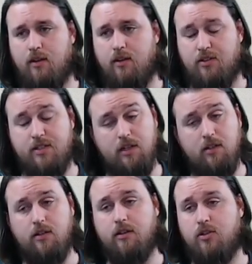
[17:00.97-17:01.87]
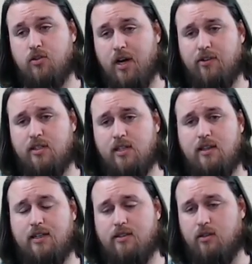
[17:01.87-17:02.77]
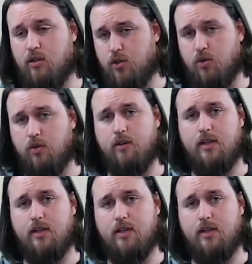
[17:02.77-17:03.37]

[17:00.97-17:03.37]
They're still in the driver's seat. They still control their